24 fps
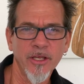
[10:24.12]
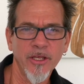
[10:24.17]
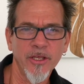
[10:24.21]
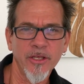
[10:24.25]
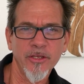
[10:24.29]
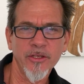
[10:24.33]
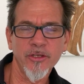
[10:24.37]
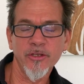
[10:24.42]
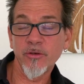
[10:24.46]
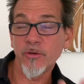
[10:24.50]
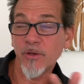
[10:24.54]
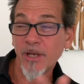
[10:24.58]

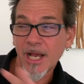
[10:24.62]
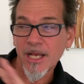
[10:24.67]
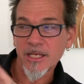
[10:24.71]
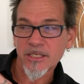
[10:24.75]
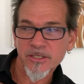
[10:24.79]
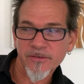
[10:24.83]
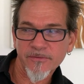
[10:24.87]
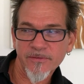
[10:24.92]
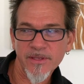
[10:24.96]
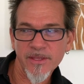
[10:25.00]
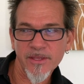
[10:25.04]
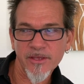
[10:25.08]
You guys
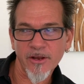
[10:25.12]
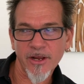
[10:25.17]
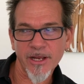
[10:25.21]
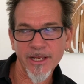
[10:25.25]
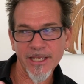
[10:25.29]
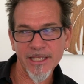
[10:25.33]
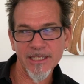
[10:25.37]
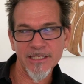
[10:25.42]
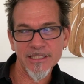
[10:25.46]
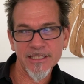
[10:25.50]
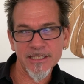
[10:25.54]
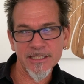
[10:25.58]
over there, I
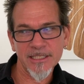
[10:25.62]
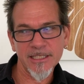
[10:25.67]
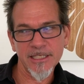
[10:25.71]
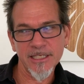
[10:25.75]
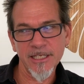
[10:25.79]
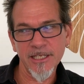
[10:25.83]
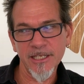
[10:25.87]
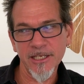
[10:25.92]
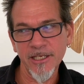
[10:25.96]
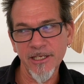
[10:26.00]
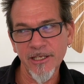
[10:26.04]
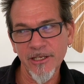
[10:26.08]
can
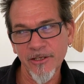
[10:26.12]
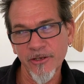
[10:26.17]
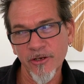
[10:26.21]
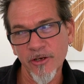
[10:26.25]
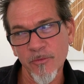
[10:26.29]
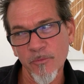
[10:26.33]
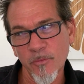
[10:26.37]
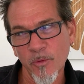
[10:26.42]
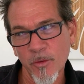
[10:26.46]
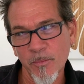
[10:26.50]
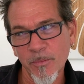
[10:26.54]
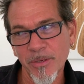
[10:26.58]
see you're
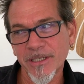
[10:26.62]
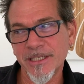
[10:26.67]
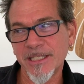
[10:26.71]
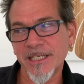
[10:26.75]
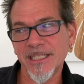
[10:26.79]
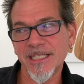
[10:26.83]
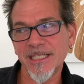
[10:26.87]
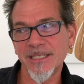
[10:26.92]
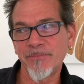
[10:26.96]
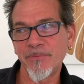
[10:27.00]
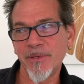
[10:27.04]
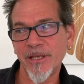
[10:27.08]
more
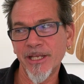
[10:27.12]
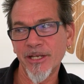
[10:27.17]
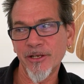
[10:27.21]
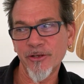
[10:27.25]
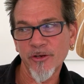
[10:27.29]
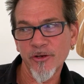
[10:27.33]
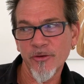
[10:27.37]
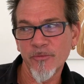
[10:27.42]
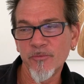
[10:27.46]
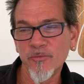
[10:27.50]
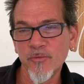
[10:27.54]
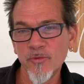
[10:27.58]
participating,
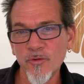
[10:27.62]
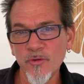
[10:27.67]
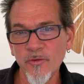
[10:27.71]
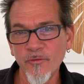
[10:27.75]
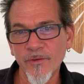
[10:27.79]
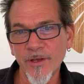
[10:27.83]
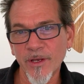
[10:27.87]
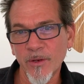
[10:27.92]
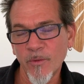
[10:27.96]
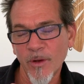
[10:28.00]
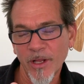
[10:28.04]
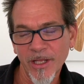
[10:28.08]
you're
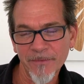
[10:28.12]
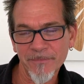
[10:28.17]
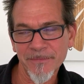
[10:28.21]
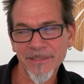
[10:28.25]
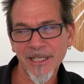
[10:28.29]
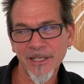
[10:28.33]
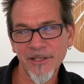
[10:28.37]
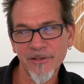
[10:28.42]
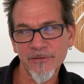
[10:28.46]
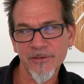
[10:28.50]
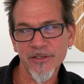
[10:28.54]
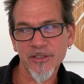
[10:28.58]
moving while I'm
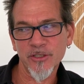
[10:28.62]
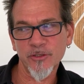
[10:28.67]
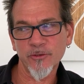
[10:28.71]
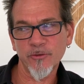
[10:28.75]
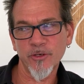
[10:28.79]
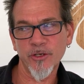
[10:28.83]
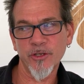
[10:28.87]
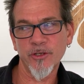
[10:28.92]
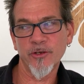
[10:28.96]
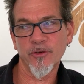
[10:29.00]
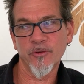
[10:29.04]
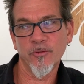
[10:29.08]
telling the
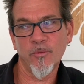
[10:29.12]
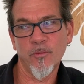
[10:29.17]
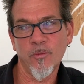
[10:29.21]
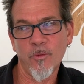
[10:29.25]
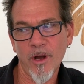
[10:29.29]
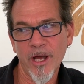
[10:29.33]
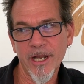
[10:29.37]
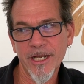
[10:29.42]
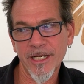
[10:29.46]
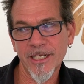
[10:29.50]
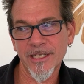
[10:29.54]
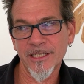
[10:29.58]
story, you're
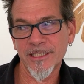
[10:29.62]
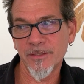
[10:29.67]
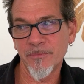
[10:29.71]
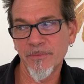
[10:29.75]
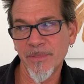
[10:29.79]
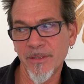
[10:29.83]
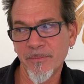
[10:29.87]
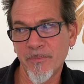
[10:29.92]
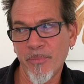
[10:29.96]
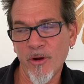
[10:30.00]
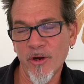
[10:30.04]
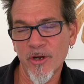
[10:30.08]
wanting to
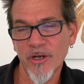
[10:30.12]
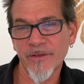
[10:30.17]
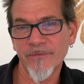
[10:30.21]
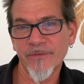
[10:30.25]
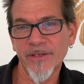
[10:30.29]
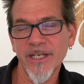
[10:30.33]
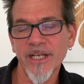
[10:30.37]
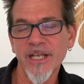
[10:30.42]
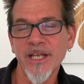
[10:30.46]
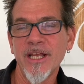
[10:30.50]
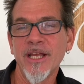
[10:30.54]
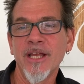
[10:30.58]
be a part of
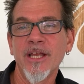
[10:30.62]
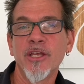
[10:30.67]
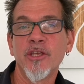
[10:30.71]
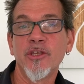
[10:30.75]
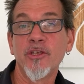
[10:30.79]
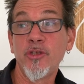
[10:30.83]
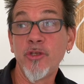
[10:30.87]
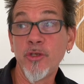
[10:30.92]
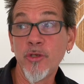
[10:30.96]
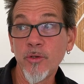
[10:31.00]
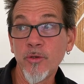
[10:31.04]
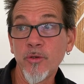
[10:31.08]
it.
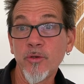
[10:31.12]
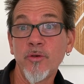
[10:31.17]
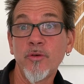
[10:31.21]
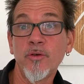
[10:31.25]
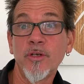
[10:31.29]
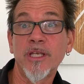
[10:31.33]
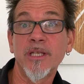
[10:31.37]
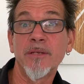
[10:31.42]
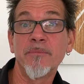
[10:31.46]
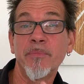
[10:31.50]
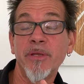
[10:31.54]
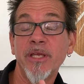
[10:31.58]

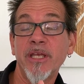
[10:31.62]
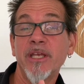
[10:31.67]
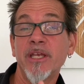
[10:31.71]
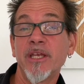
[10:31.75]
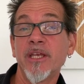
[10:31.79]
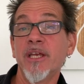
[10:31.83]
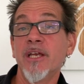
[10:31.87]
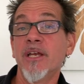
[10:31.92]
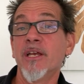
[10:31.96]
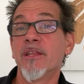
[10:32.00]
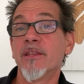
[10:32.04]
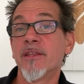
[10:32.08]
You can
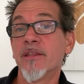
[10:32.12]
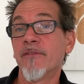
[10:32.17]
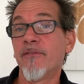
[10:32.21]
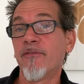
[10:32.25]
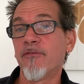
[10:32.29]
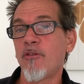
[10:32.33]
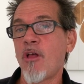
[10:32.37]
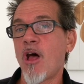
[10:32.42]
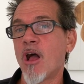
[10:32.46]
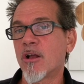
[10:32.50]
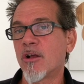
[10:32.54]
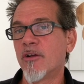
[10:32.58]
be the
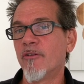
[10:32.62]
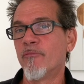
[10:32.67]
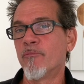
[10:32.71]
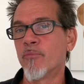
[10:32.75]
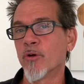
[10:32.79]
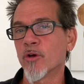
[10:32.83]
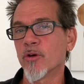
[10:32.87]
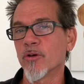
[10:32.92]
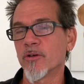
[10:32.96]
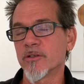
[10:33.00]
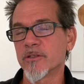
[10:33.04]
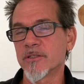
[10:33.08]
flock of
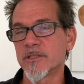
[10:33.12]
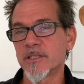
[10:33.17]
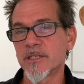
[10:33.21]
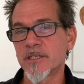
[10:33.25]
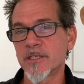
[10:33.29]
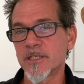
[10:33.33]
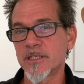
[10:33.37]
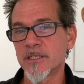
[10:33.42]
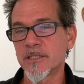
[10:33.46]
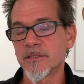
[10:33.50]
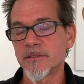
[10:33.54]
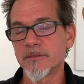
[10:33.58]

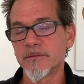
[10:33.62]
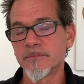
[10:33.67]
birds.